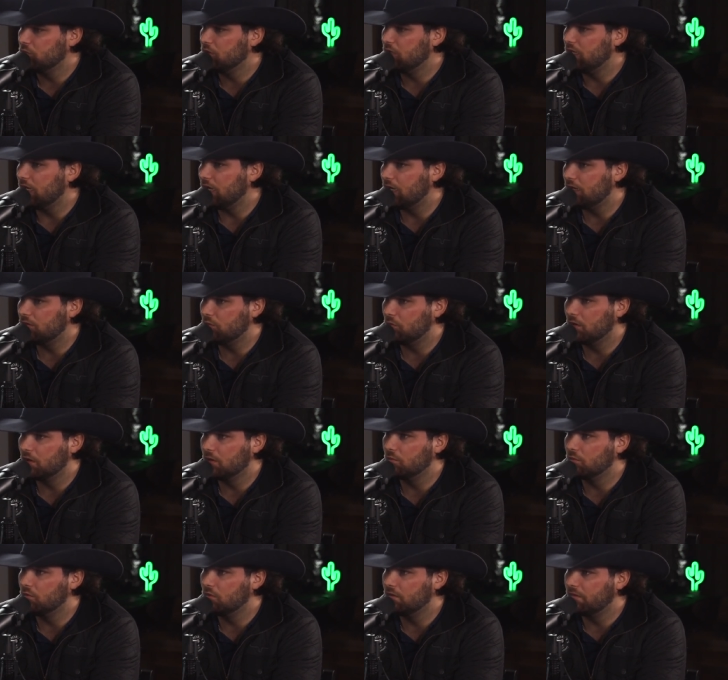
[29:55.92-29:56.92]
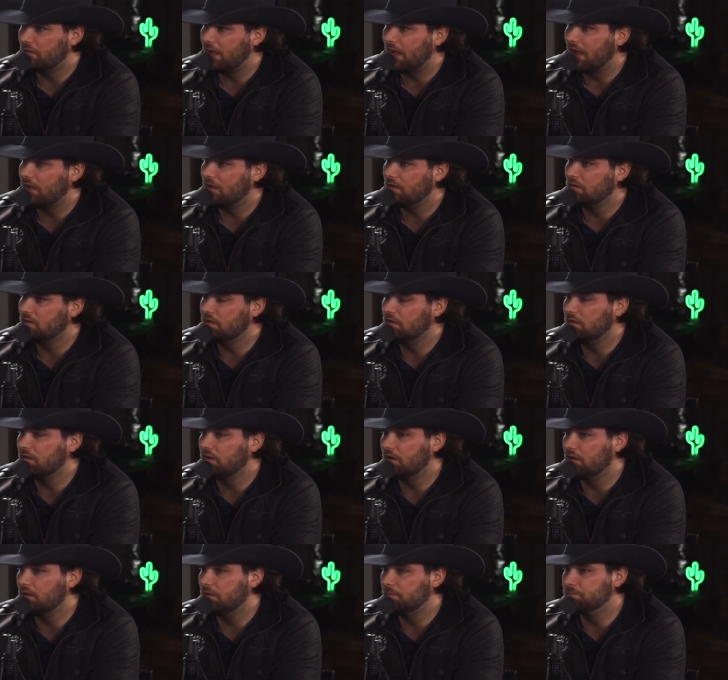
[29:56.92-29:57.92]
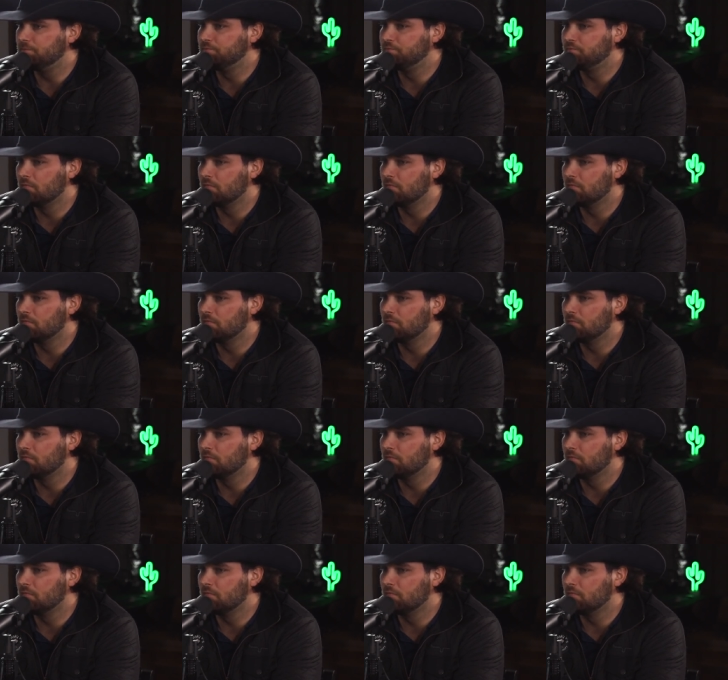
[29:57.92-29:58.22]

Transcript: where he had to wear one, that, and then um,